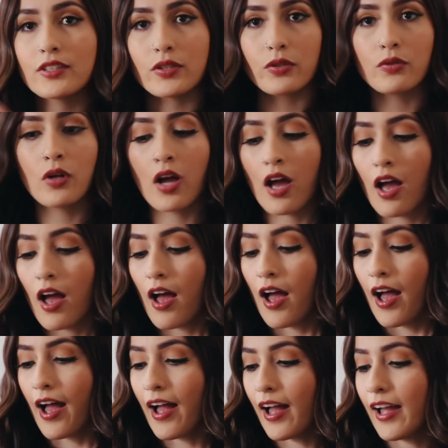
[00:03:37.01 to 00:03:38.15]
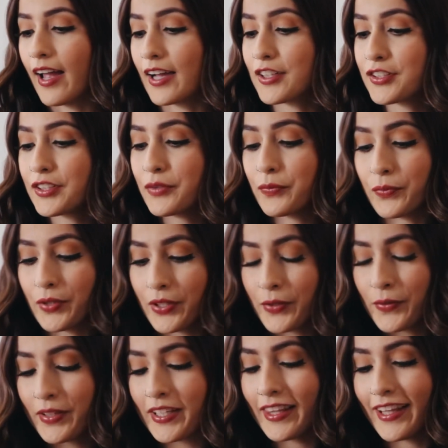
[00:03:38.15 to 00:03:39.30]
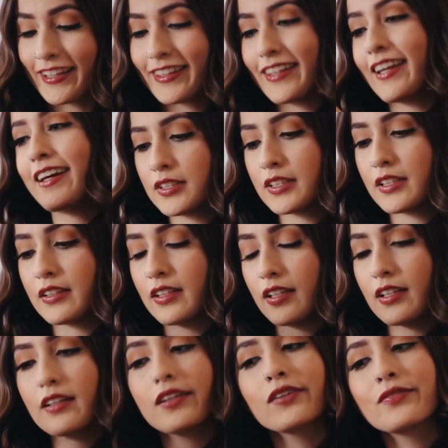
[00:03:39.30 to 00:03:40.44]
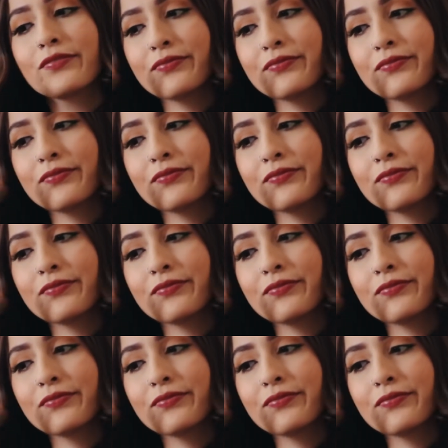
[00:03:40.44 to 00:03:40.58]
So I actually really, really like that. So I think